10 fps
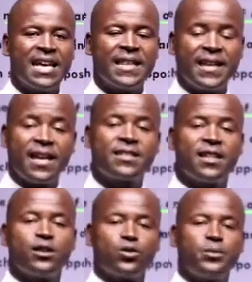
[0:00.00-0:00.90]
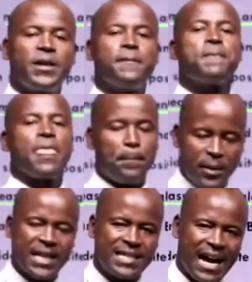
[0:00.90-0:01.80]
they are said to be
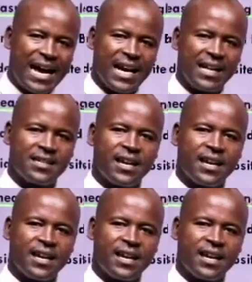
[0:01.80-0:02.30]
base angles,